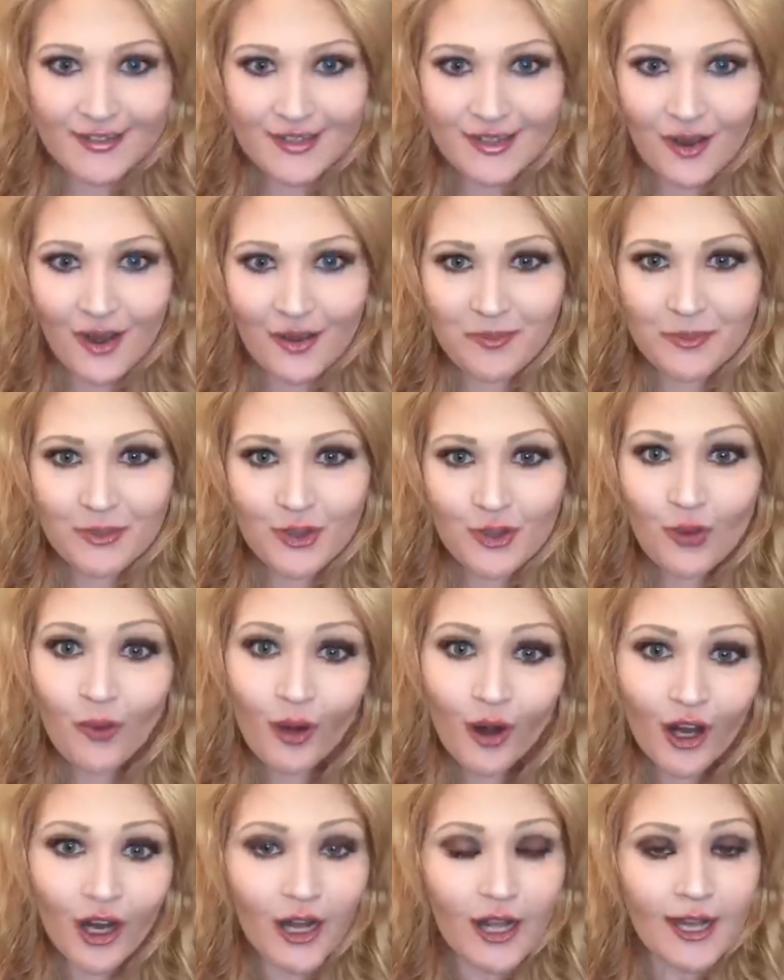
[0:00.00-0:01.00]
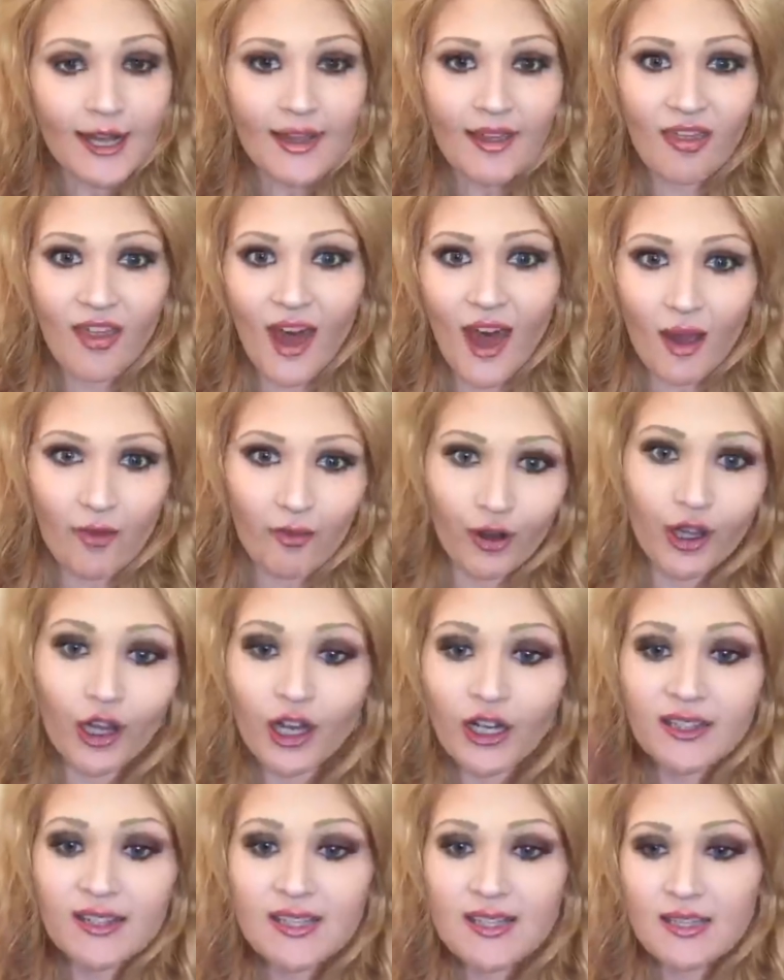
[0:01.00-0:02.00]
So I'm sure that
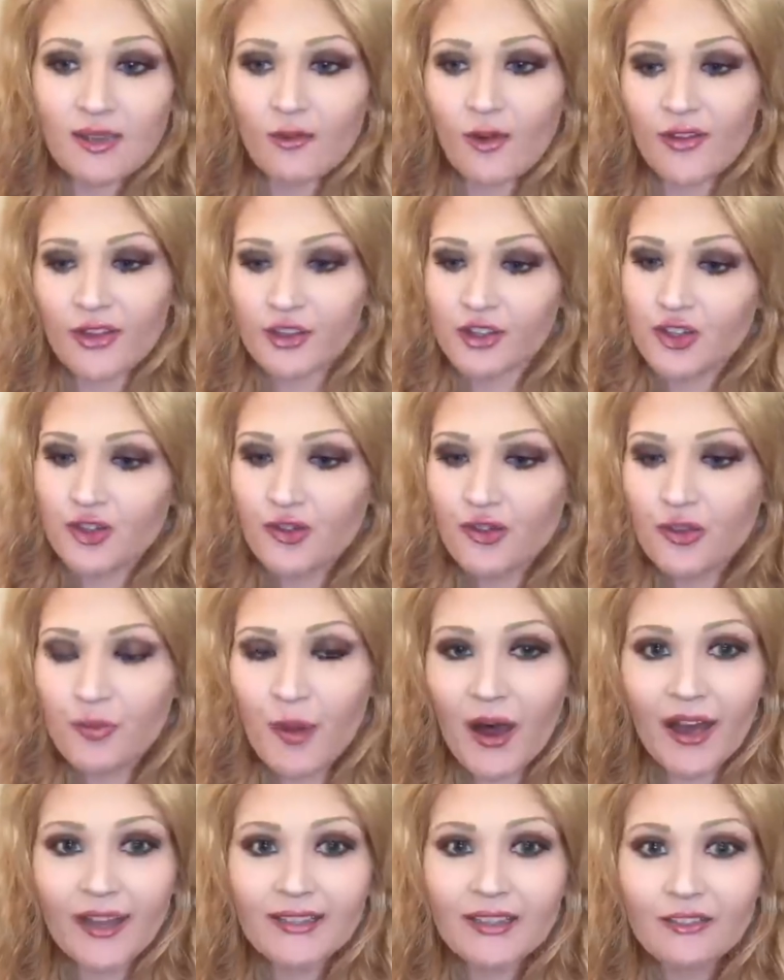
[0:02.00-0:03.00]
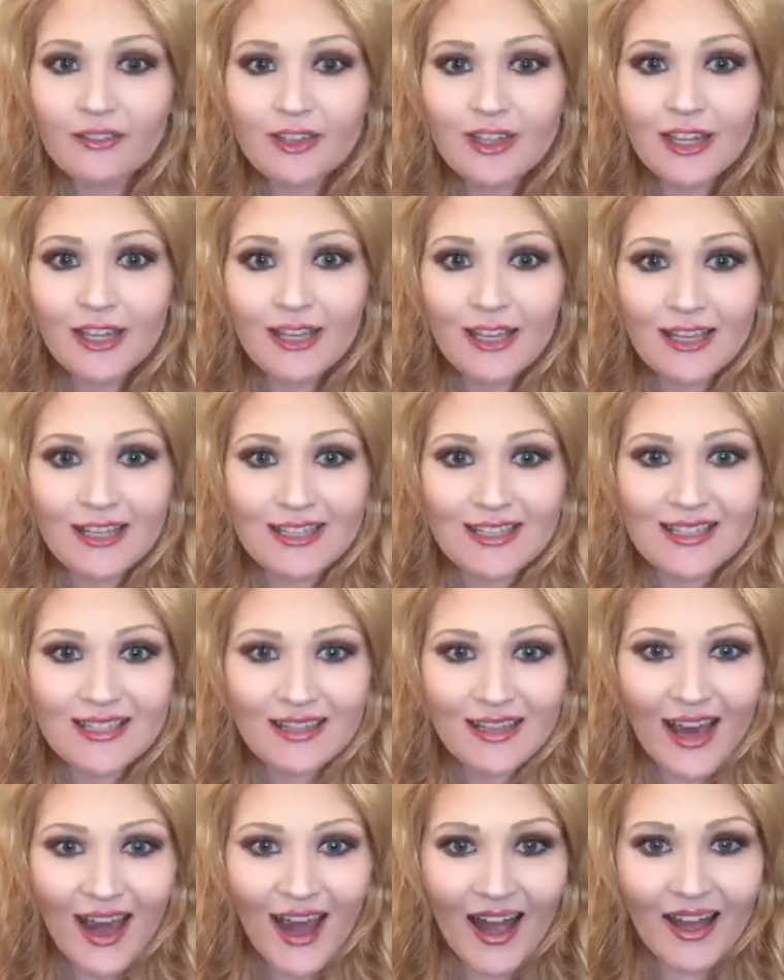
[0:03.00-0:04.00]
regardless of what the truth behind everything is,
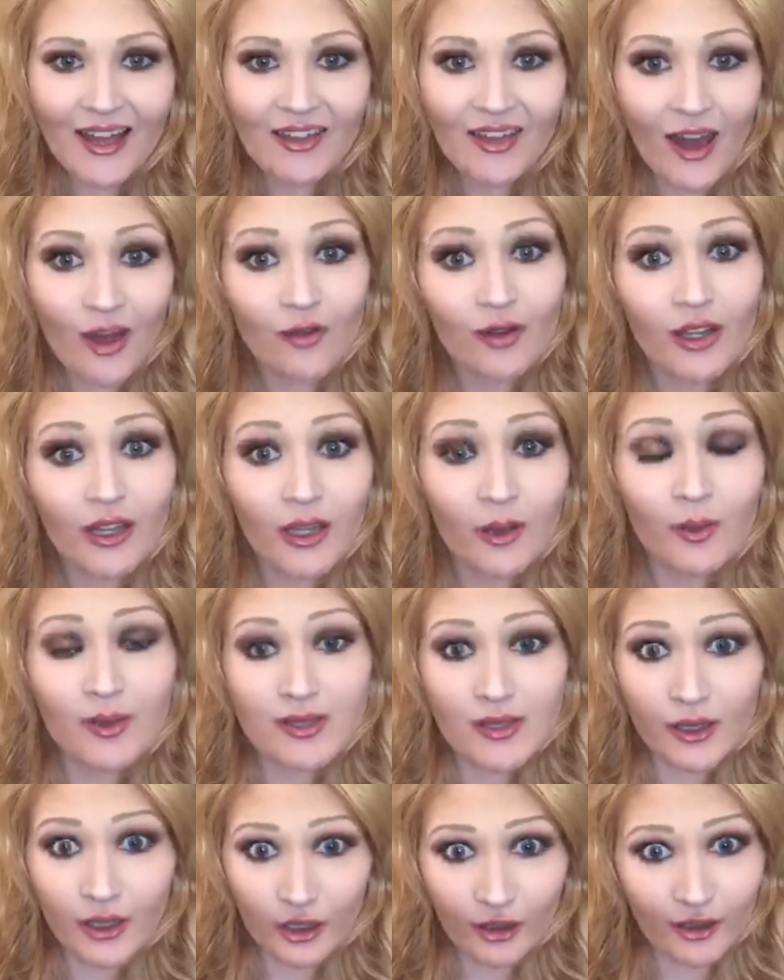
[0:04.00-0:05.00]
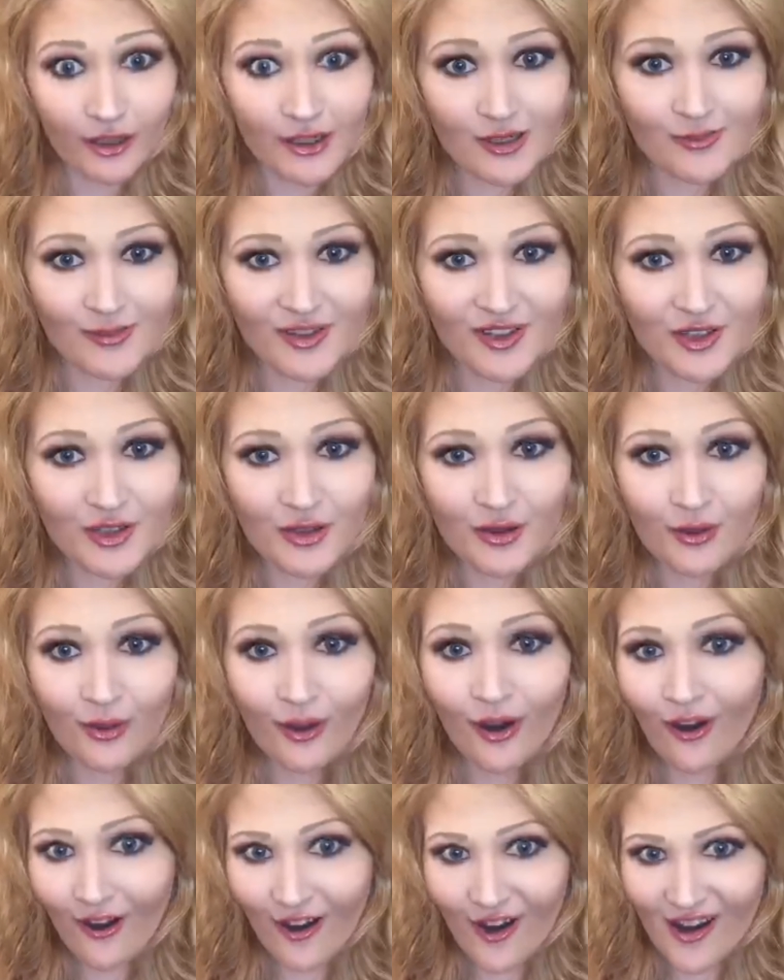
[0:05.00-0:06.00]
that really was an encouragement to
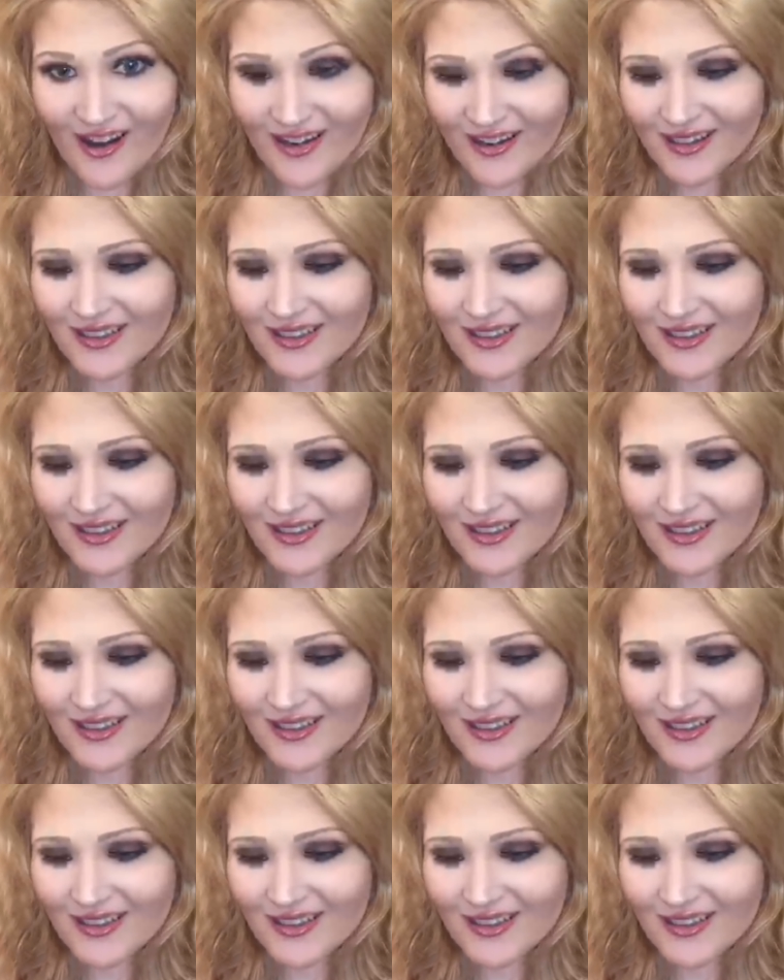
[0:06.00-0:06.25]
her.